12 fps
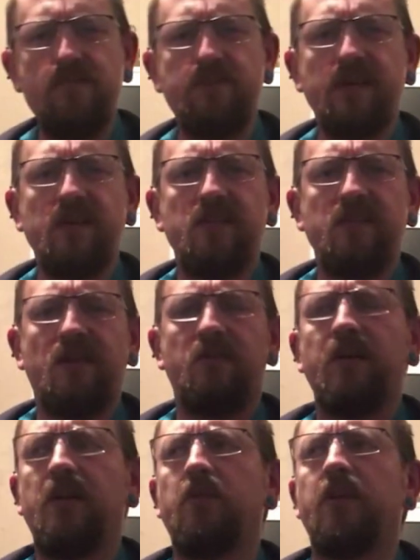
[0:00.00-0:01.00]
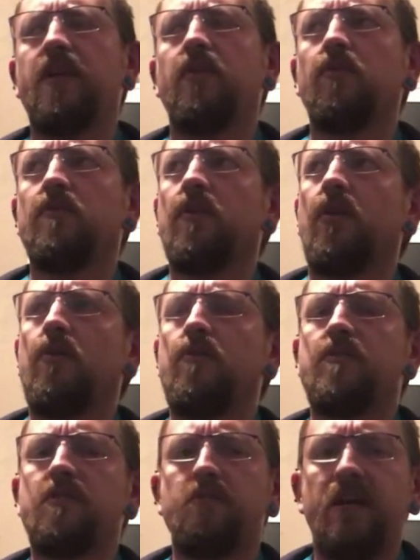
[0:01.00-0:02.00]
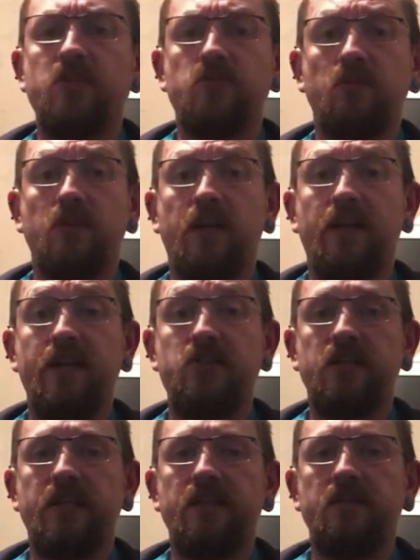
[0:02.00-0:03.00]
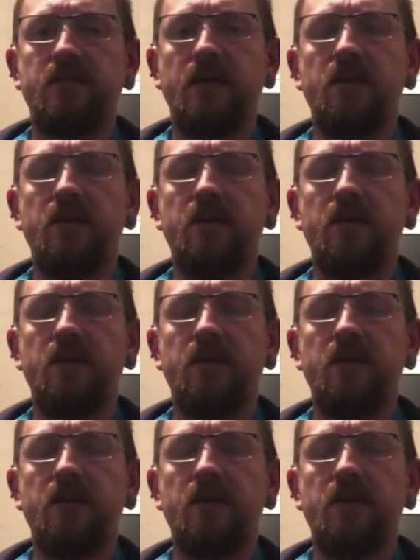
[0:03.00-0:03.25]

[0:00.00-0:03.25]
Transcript: but I really want to get onto those to make sure that I can actually get them done,